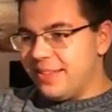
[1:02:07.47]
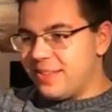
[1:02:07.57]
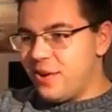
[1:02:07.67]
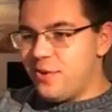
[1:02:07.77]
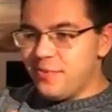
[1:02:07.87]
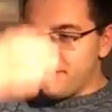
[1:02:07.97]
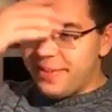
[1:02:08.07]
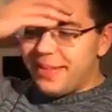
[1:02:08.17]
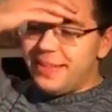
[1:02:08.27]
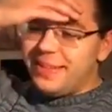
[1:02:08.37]
So
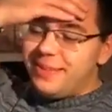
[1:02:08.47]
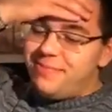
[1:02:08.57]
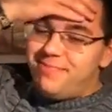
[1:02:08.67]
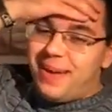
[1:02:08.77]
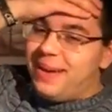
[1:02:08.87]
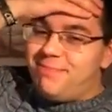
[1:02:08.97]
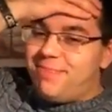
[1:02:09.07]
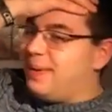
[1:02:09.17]
by